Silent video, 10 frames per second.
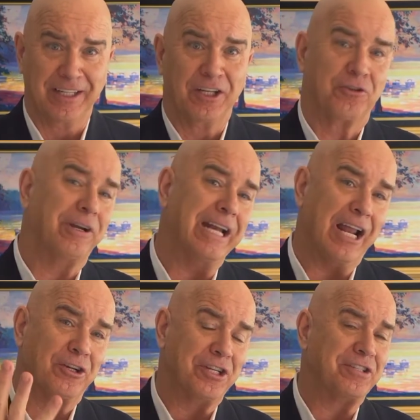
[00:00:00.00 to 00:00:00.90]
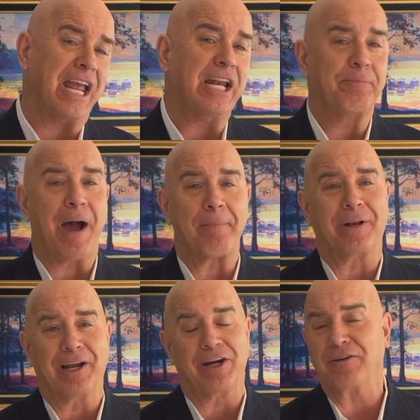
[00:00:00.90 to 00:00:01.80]
Green energy is gaining
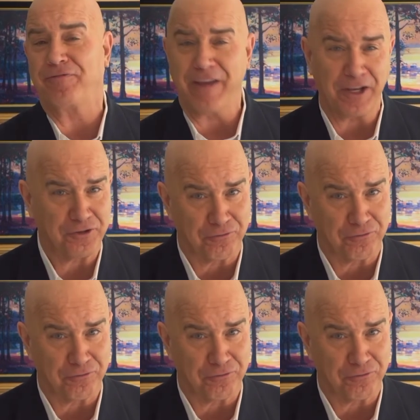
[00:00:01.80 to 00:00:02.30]
popularity at a fast